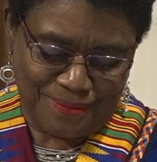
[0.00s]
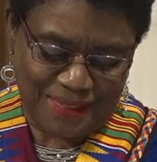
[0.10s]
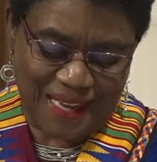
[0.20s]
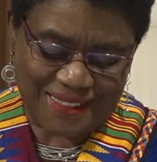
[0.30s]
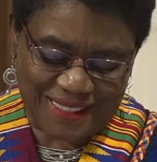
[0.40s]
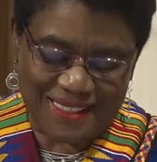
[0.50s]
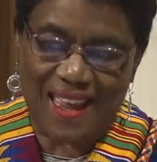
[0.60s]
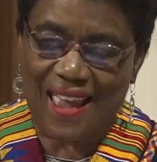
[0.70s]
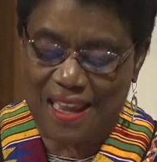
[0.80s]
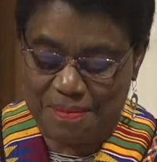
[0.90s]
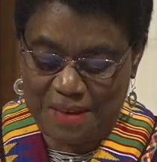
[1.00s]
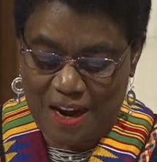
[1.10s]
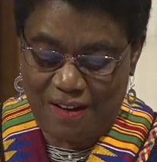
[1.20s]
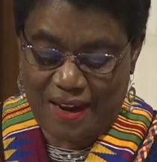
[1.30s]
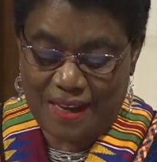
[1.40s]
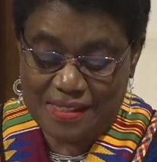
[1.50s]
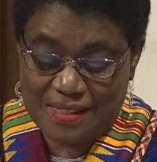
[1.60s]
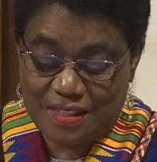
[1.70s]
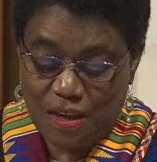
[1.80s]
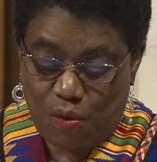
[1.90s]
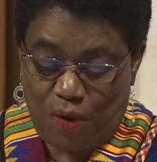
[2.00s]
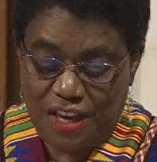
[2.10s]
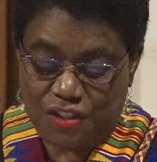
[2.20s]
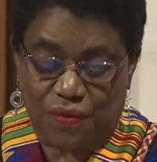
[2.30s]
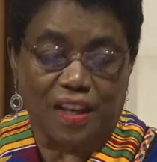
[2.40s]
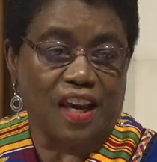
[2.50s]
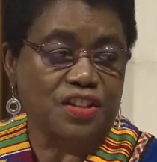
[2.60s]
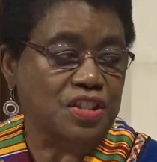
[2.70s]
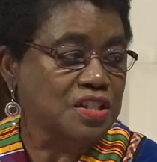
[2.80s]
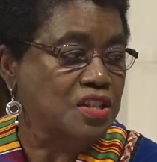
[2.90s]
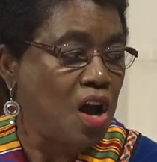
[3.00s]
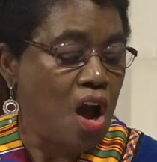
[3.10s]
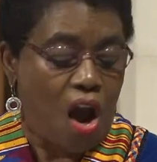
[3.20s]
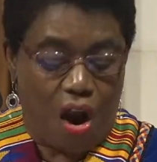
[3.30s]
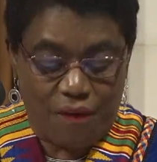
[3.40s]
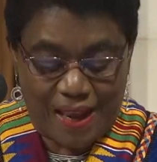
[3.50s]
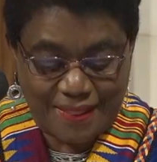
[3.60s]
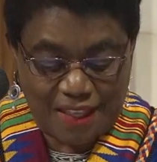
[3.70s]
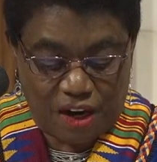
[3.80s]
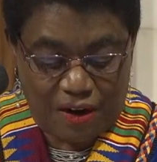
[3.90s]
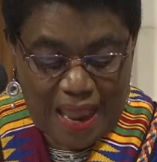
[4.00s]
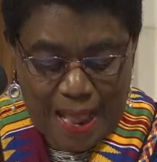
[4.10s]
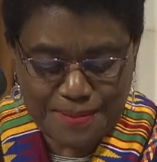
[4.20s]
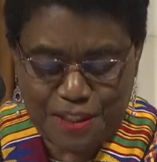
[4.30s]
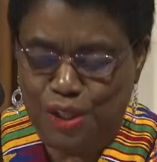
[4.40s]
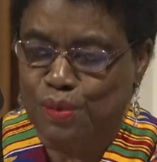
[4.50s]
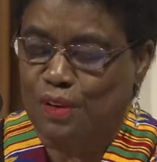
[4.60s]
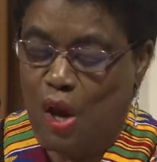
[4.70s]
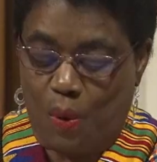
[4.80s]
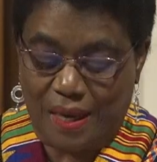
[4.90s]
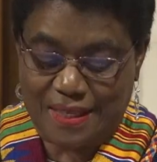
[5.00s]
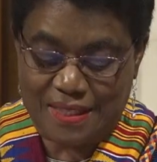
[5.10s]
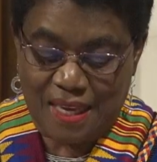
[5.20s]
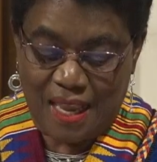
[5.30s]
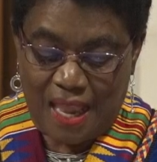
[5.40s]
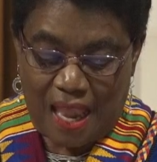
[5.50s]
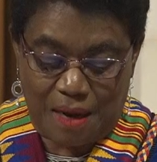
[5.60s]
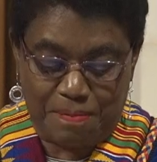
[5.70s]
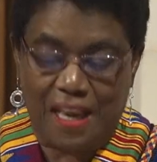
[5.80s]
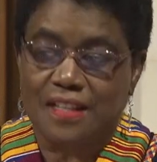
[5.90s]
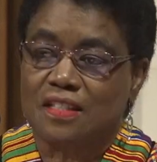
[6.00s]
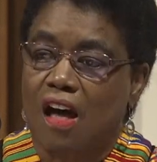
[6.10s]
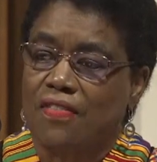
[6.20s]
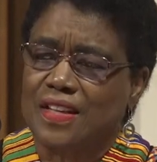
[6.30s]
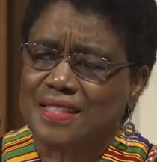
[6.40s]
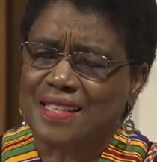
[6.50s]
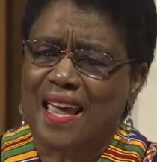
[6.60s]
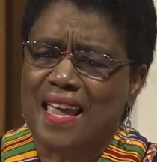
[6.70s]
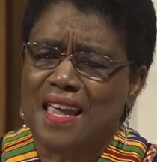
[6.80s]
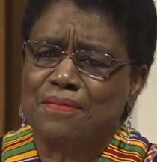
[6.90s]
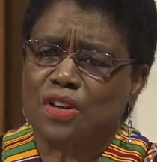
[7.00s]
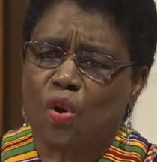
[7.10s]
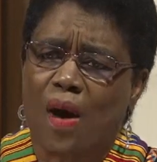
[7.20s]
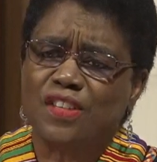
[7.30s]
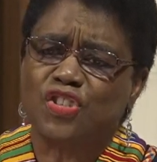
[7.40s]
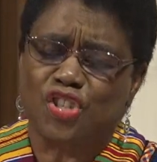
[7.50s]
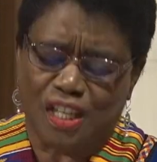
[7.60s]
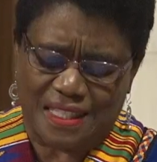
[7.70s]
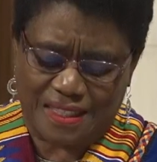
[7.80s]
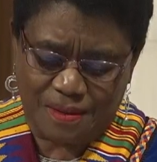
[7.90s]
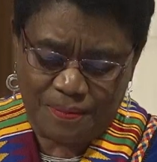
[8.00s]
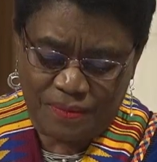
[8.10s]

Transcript: Yet today, Americans' race relations are at their absolute lowest, and based on the same question